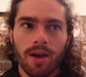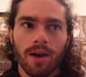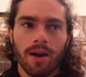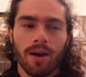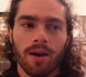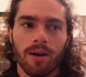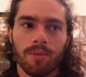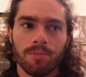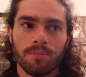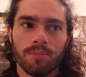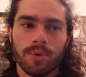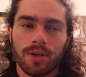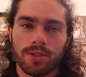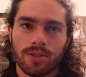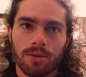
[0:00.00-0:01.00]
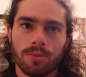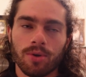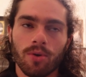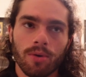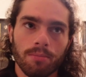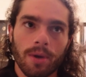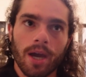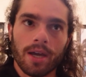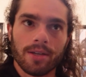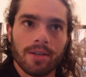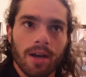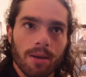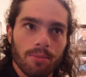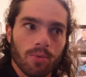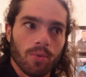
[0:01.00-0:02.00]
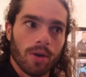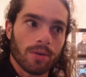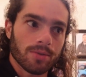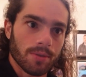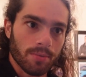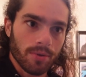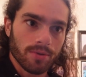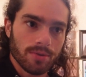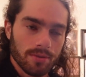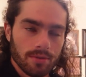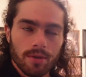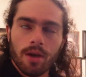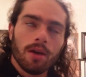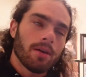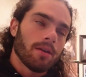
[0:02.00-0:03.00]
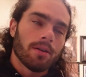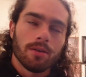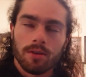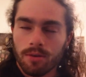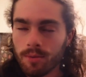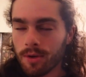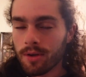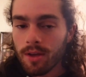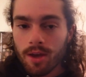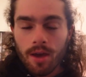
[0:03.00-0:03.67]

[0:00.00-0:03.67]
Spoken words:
But it's going to be going back in time to what I was supposed. Never mind.